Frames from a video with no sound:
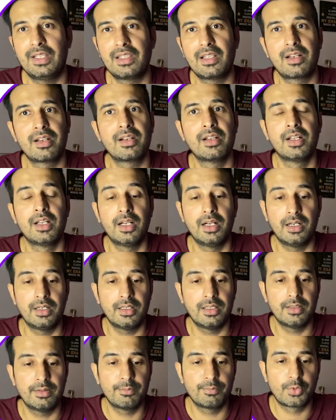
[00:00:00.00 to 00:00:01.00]
other
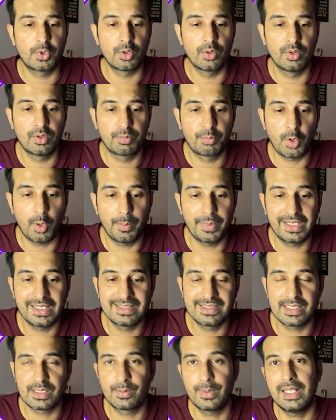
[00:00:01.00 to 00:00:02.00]
uh, you know
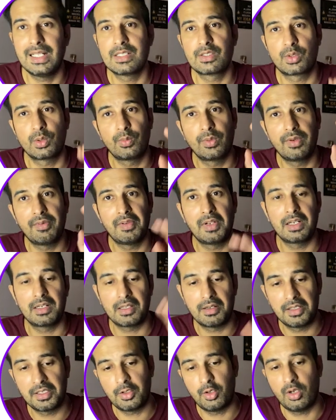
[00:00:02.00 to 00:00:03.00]
properties as well. So we will
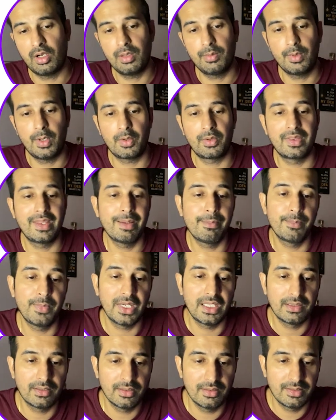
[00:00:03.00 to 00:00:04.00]
learn all about them
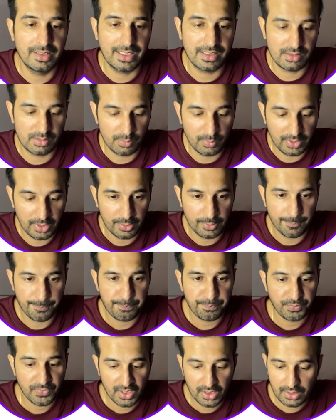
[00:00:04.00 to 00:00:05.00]
in the next video.
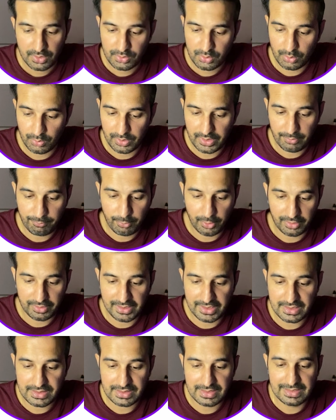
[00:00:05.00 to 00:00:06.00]
So for
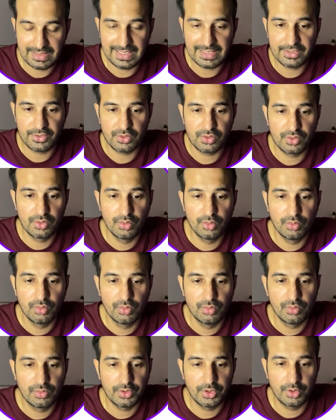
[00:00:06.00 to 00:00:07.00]
this, let's
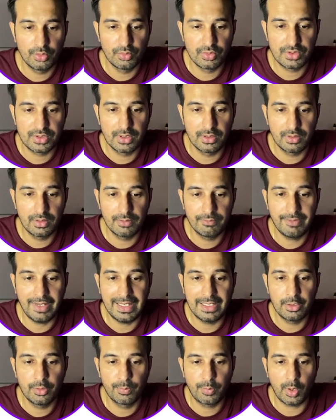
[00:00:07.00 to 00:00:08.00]
do use the
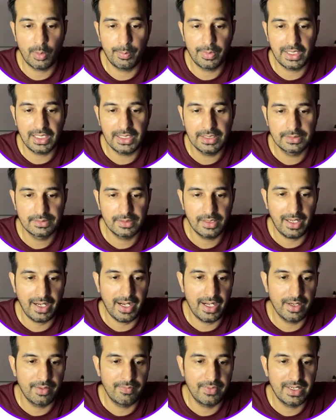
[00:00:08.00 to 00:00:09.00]
value property
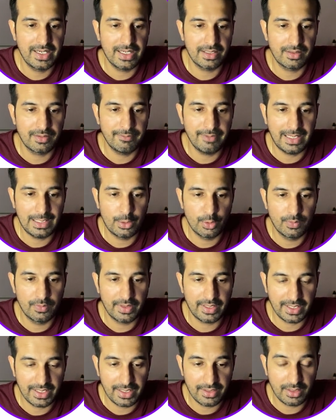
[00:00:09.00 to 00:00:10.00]
and we get the value over
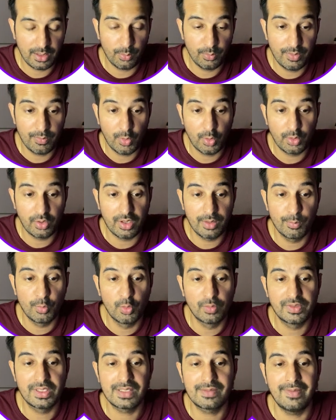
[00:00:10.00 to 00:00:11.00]
here. Now we want to
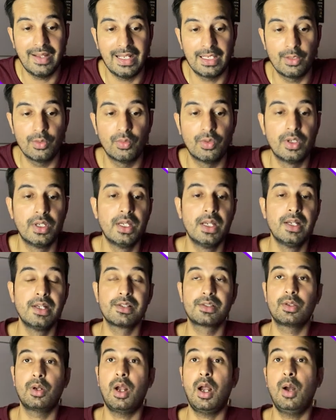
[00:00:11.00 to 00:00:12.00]
remove this value.
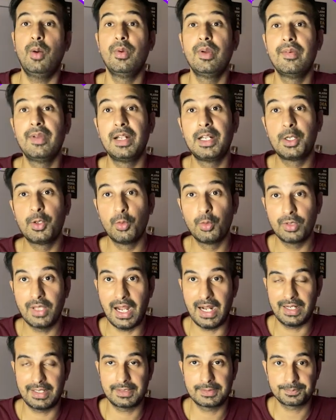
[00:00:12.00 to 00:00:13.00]
So how we will do
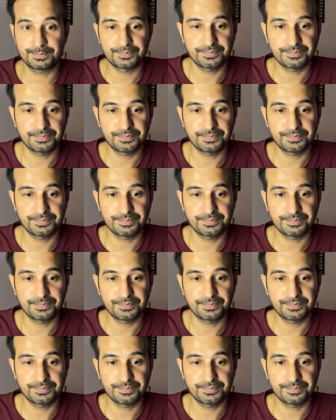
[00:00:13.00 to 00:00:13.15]
that?